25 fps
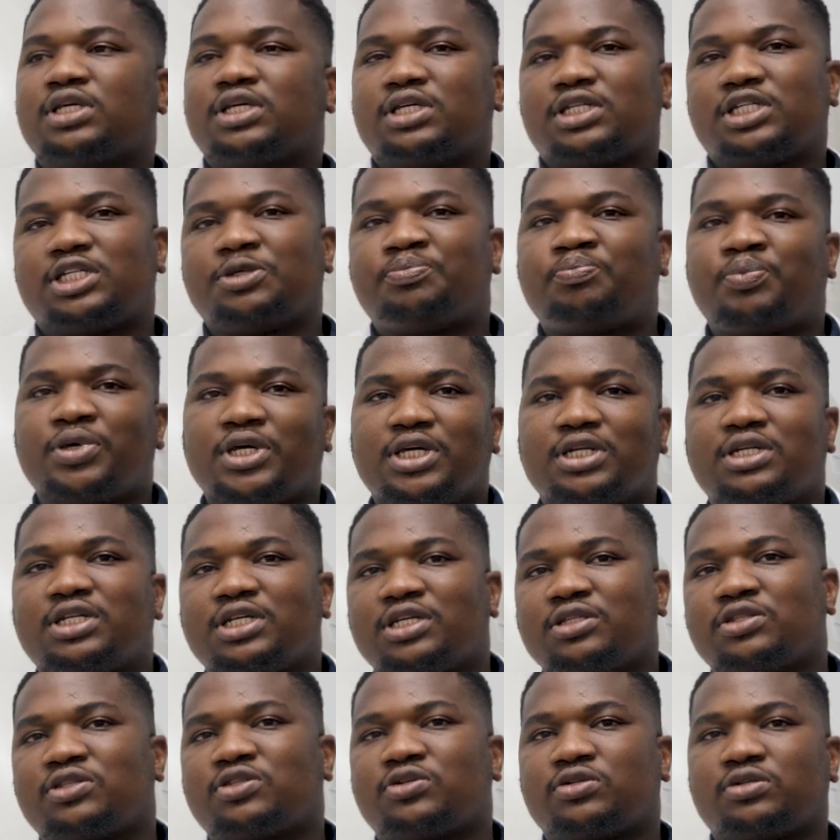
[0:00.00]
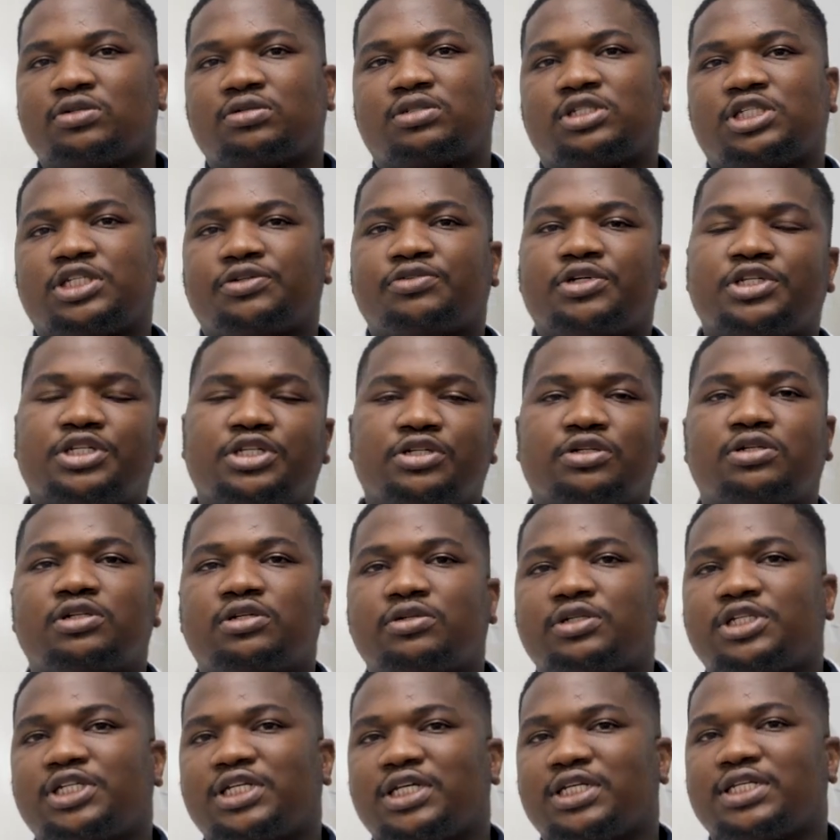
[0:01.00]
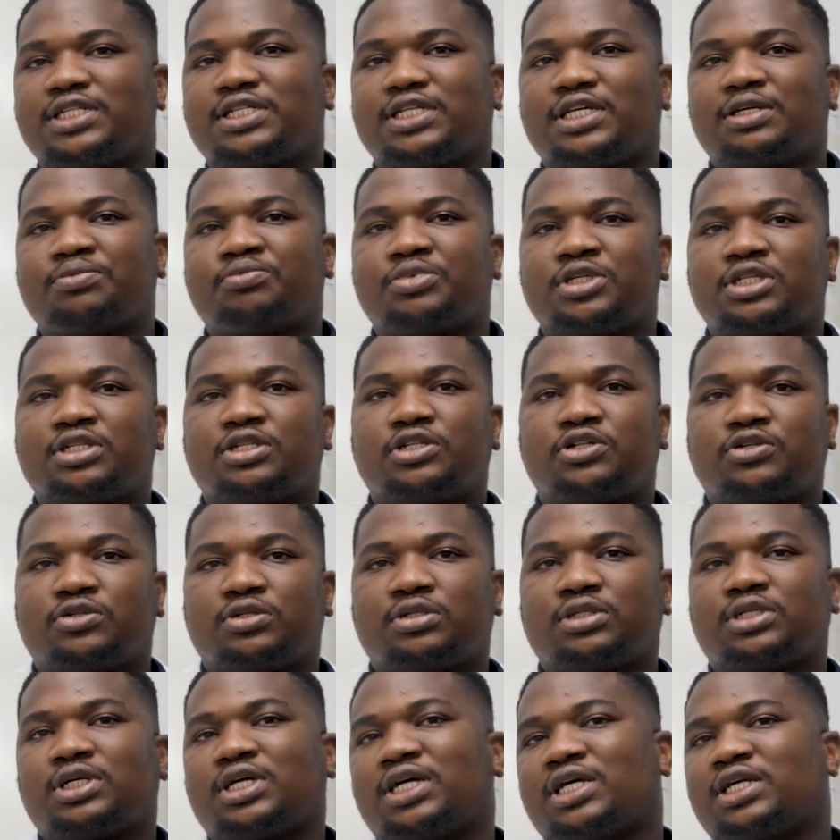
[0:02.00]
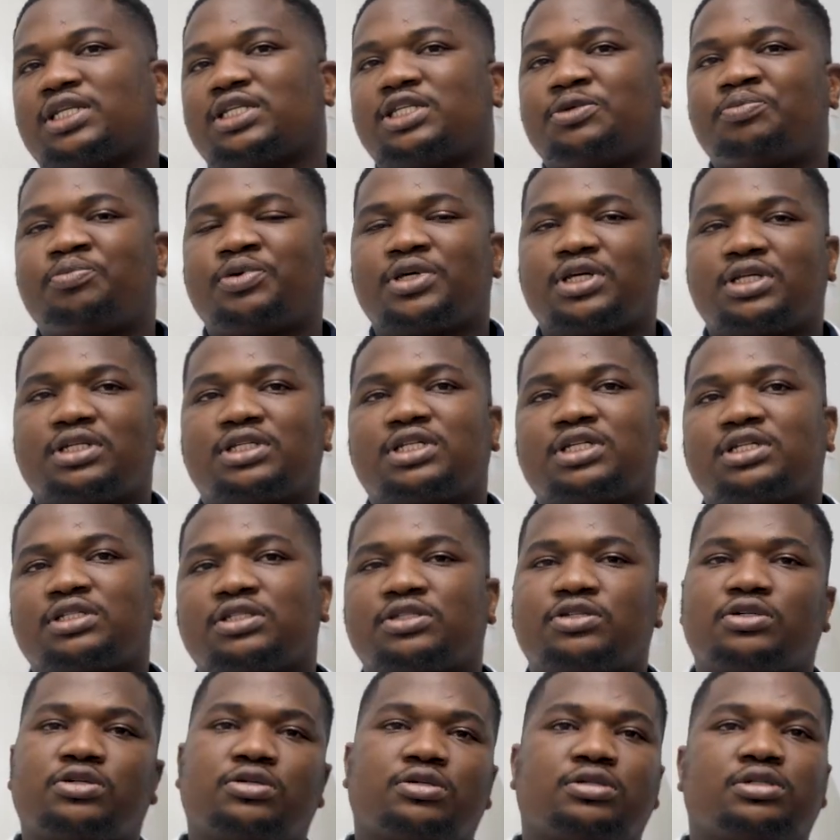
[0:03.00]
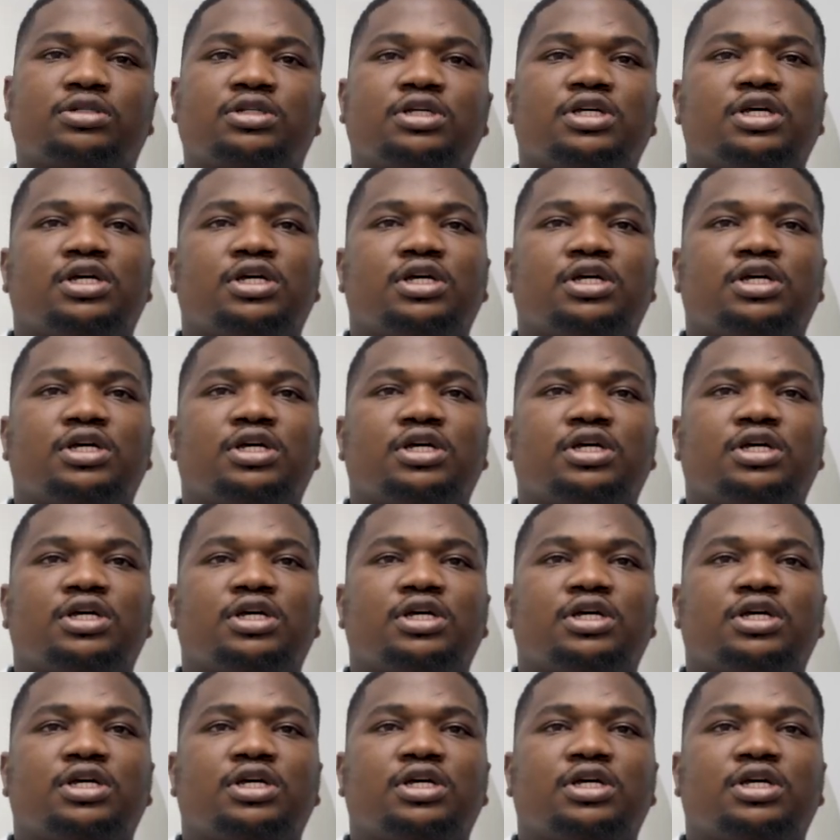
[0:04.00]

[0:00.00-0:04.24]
dependent on the radiology exam being done and dependent on